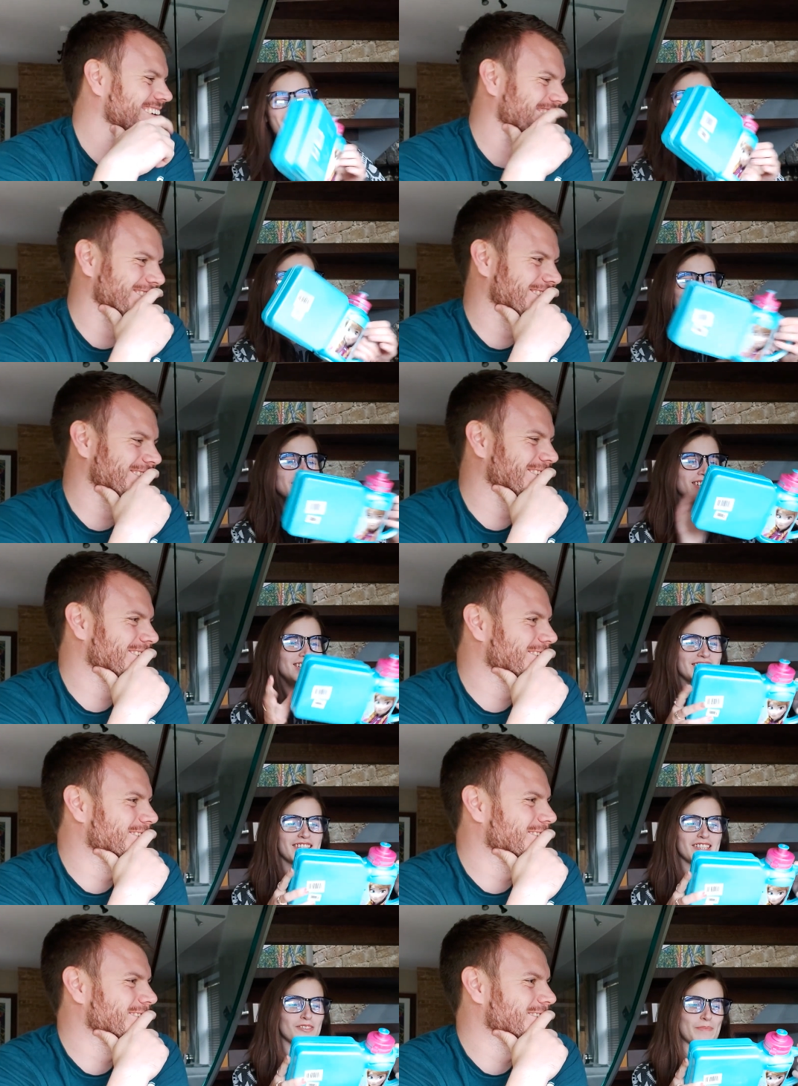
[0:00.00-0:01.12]
Speaker 1: um,
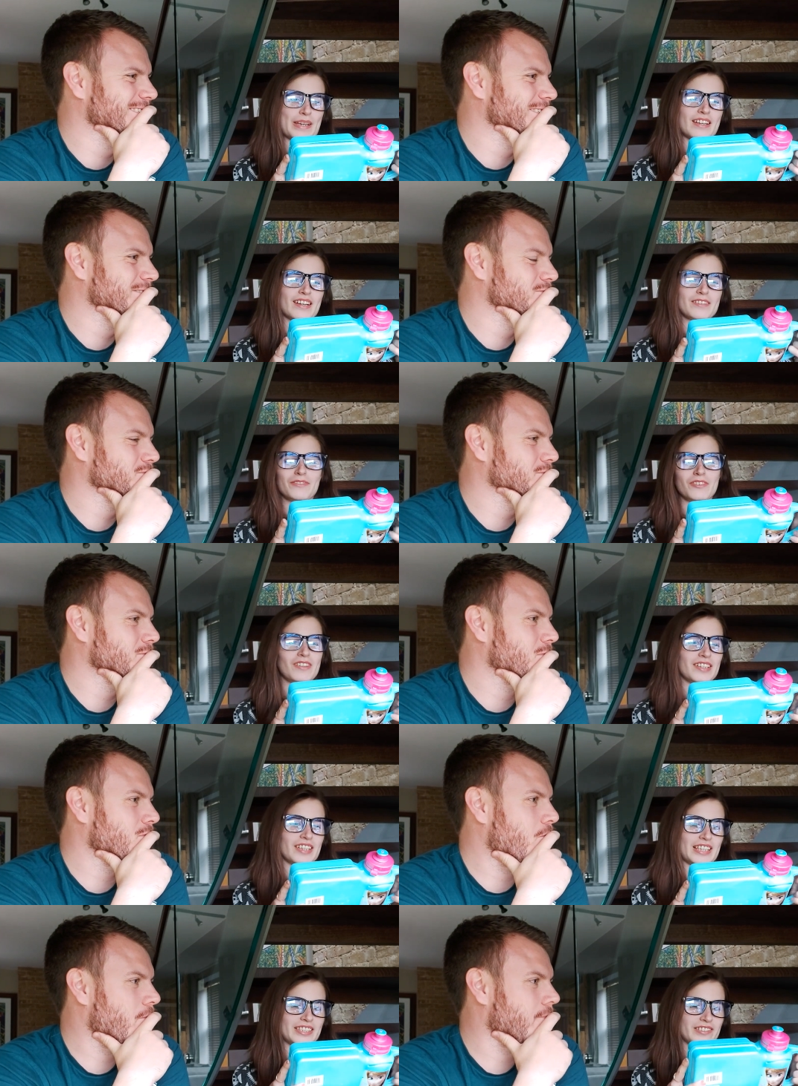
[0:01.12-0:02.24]
so this will be like for our
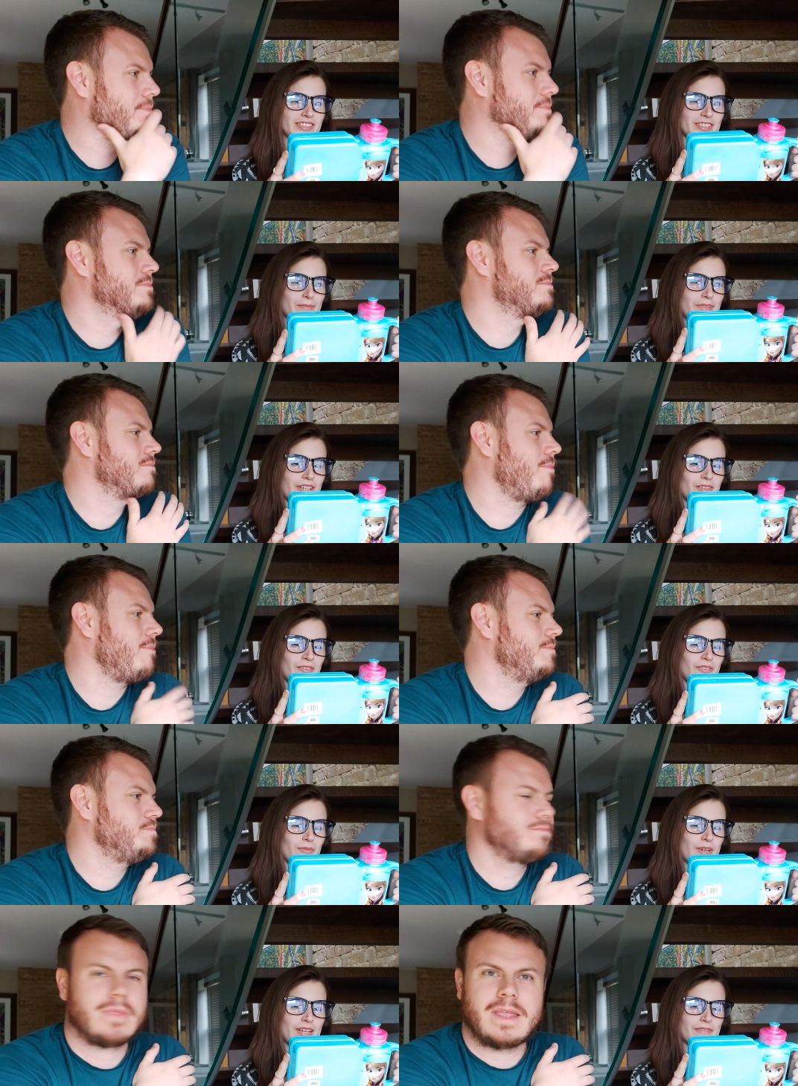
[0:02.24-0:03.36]
niece or something or
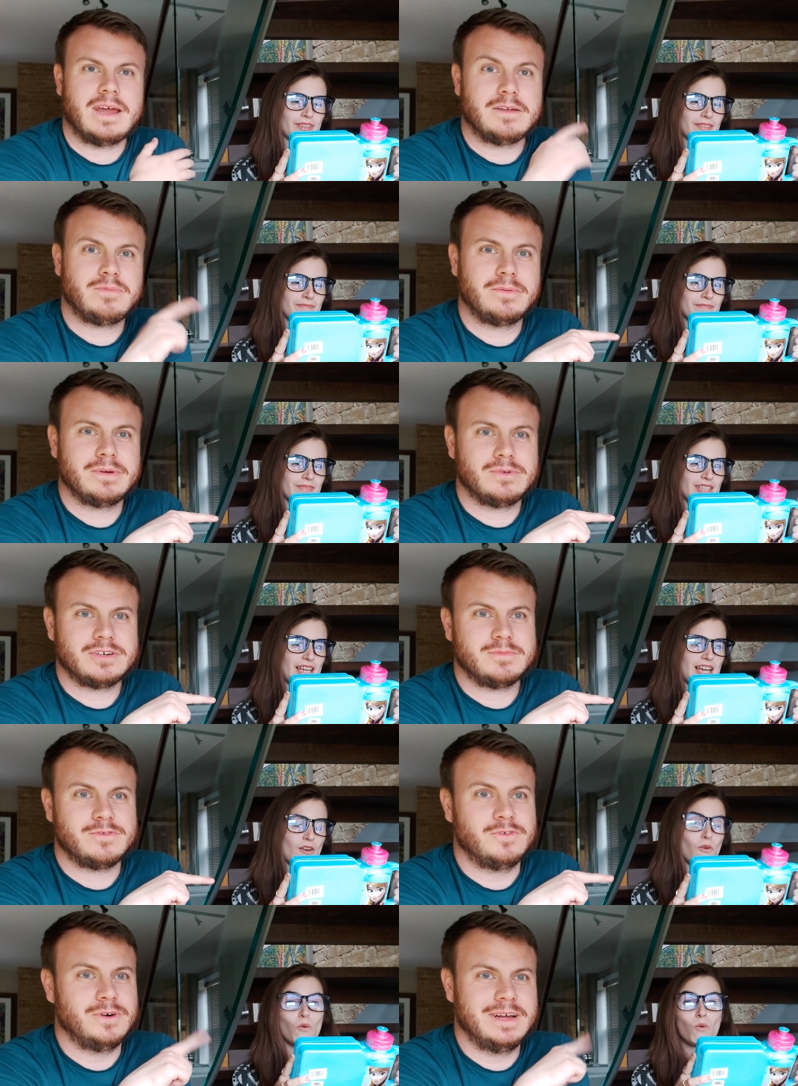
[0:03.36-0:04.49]
whatever. I'd
Speaker 2: probably wash it
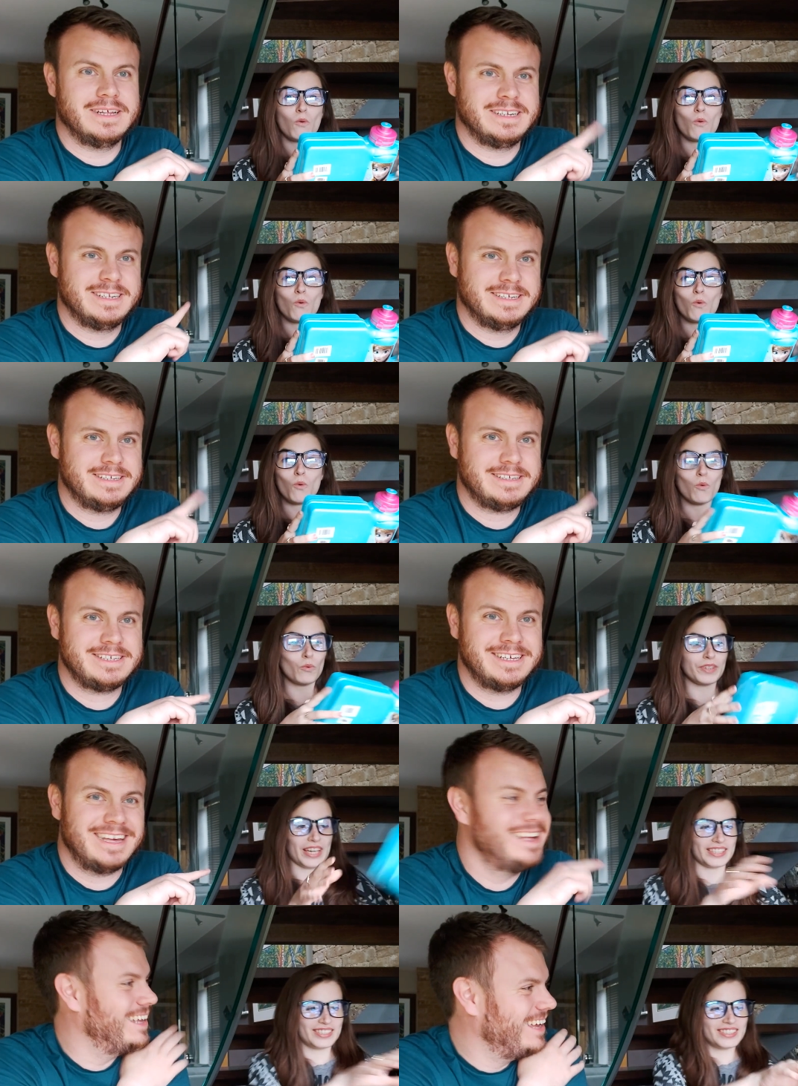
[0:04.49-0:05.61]
beforehand.
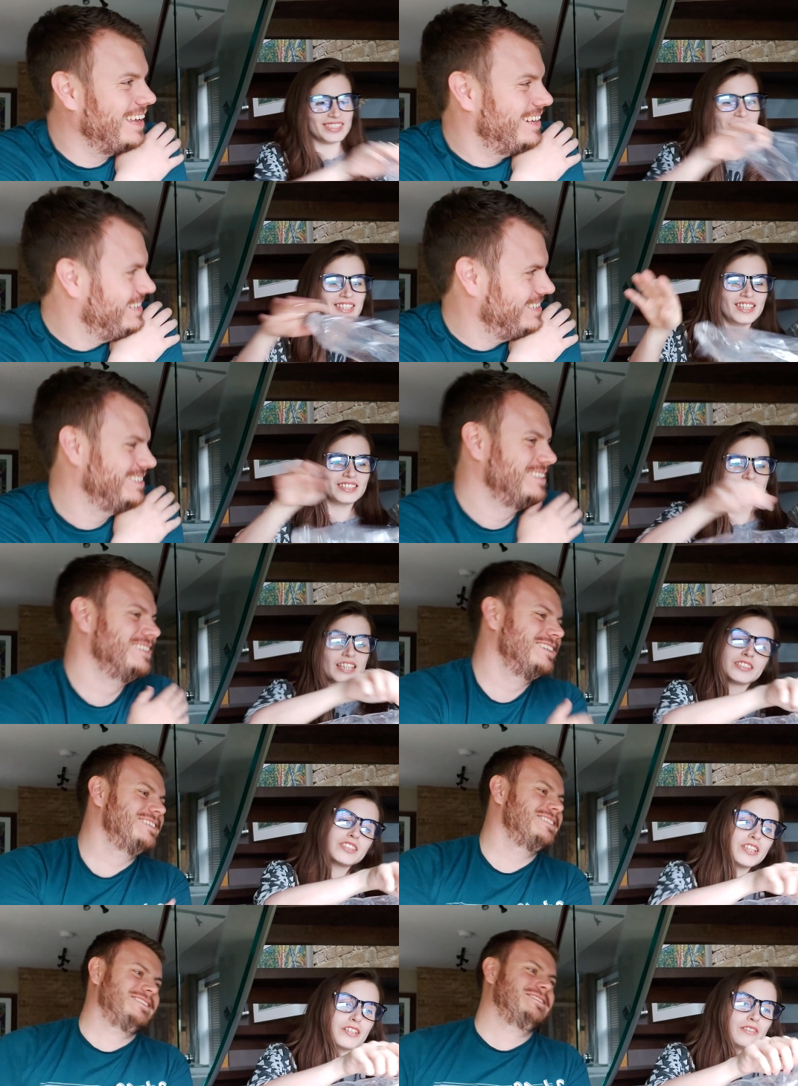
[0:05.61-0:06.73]
Yes.
Speaker 1: so that's
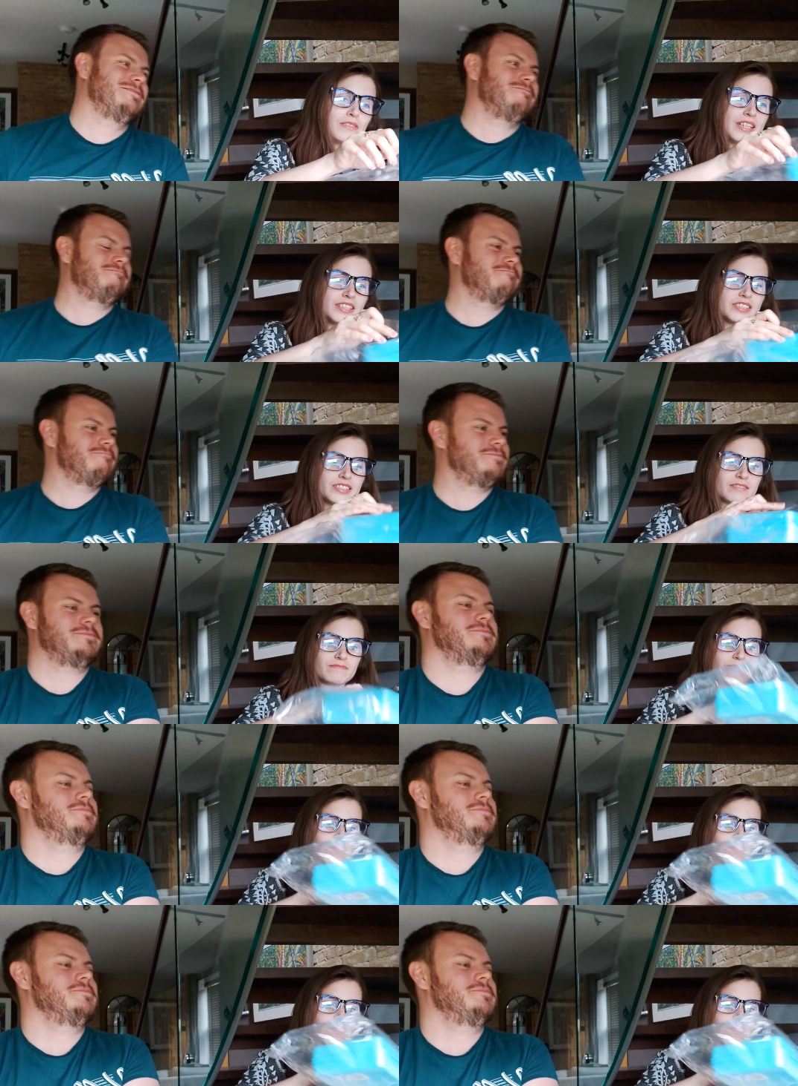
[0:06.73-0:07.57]
cute. It's